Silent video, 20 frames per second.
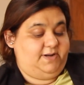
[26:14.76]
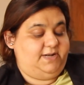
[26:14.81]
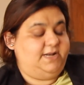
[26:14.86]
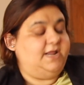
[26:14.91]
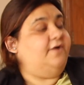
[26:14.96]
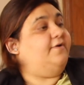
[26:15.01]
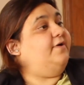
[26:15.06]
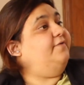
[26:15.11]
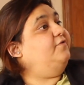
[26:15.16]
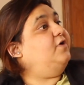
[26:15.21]
but
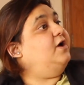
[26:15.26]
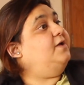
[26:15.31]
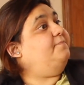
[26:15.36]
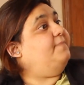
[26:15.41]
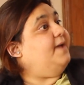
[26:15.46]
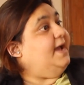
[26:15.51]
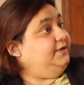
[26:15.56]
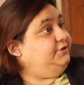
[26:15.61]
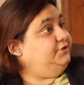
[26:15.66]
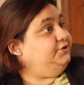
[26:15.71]
now I've gone
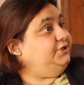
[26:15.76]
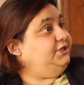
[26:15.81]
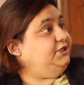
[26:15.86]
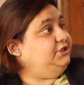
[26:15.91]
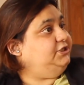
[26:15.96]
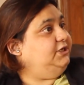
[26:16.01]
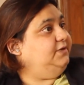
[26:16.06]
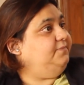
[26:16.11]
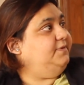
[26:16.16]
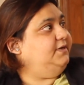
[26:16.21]
back to
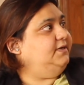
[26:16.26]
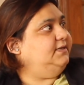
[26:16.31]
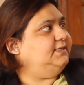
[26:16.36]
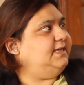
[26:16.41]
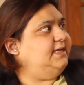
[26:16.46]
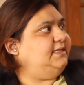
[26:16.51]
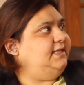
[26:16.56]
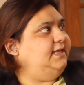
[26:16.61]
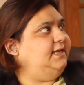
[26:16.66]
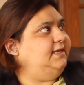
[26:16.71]
teaching because
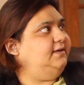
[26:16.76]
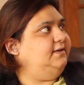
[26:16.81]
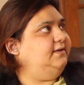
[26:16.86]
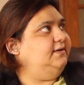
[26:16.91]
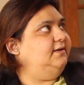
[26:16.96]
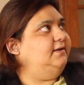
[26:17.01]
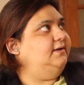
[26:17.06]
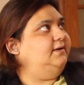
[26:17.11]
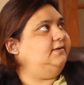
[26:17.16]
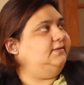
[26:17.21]
I think
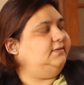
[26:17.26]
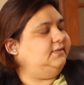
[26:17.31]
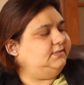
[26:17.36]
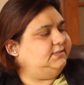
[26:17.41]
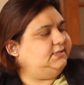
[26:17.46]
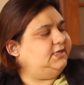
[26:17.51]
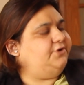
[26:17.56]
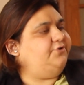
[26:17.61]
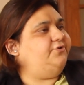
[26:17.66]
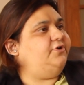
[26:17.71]
this
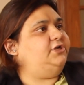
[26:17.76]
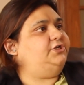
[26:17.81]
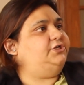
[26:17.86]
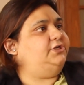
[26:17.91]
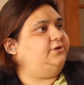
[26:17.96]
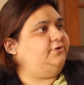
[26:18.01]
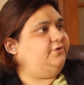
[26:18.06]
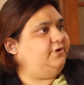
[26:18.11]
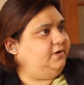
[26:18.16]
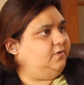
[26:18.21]

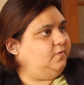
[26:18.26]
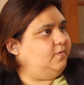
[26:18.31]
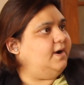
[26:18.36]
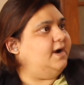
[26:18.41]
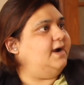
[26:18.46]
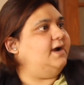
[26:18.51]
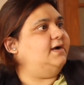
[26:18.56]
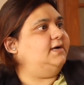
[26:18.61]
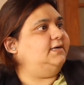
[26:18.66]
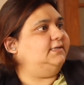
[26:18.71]
generation
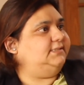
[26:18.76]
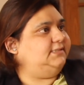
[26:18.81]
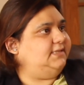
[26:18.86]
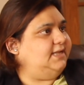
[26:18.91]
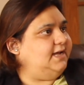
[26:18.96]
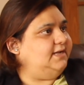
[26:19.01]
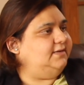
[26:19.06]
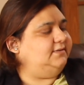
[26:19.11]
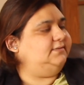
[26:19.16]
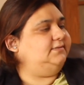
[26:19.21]
requires
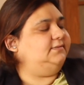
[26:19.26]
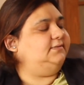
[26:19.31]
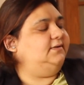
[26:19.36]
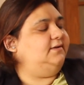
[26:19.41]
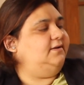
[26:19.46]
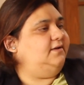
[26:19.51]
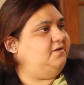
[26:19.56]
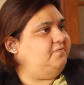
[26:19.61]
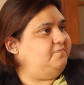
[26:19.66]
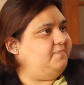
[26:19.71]
that
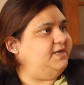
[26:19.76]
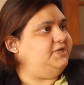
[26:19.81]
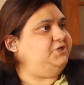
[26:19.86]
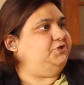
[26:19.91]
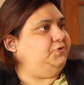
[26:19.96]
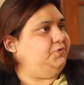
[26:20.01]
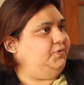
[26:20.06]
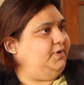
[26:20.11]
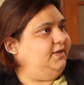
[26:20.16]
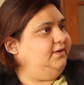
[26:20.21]

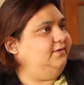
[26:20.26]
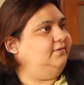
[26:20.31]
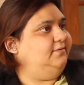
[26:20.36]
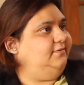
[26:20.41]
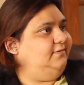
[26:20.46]
mentoring.